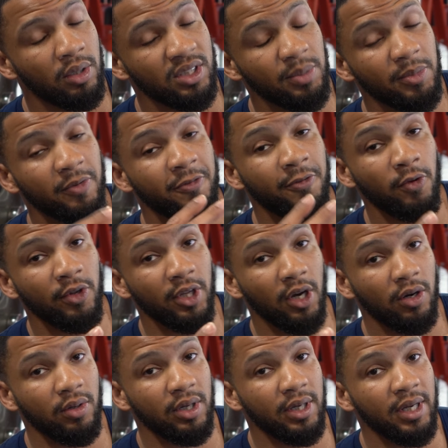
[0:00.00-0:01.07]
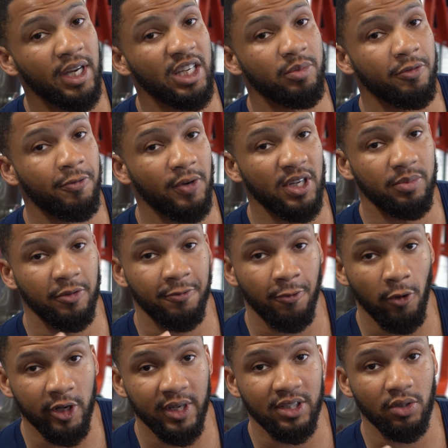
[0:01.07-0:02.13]
tip number 4 though, is
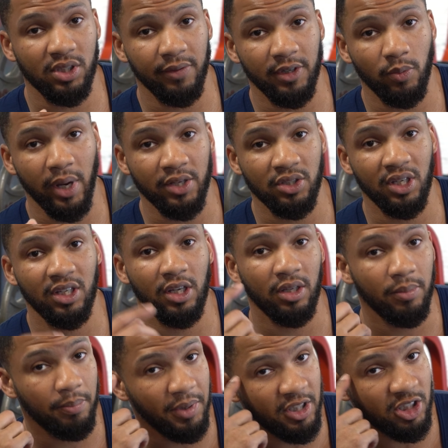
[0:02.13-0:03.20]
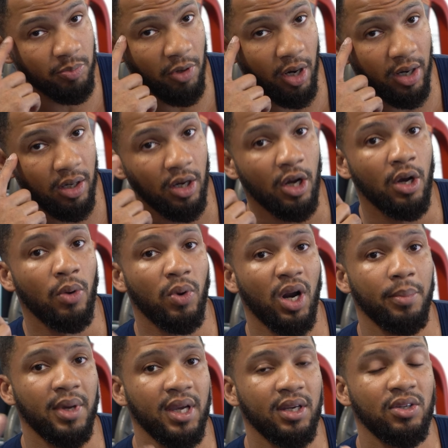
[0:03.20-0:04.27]
before you get to those heavy weights, you need to be smart. What I
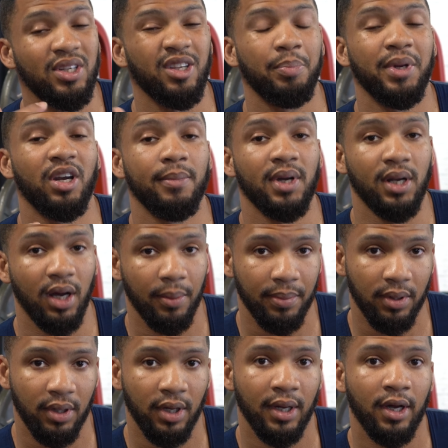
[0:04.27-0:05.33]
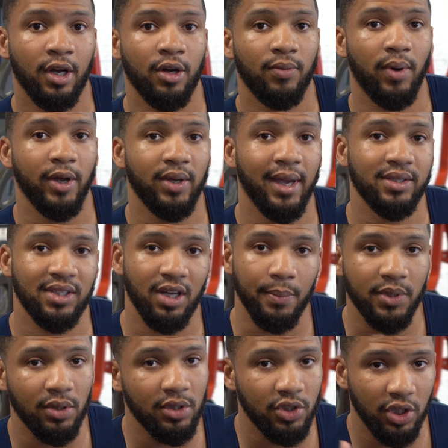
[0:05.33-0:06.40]
mean, you need to pyramid up, right? You can't just come
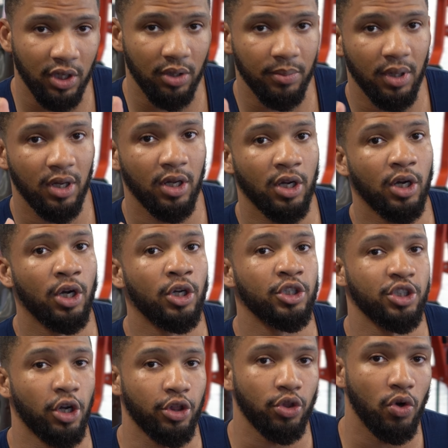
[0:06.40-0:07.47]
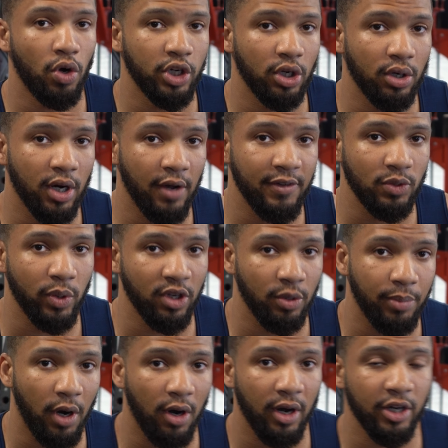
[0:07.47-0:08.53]
to the gym, start throwing your heaviest weight on the
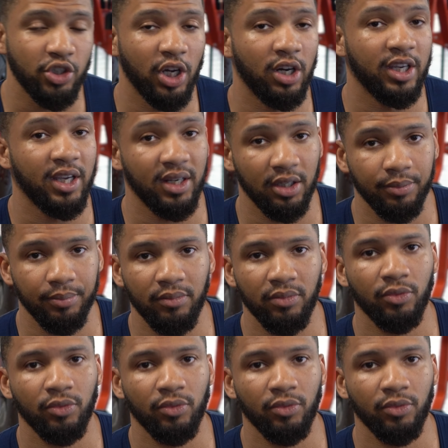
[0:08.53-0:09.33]
bar and trying to get it.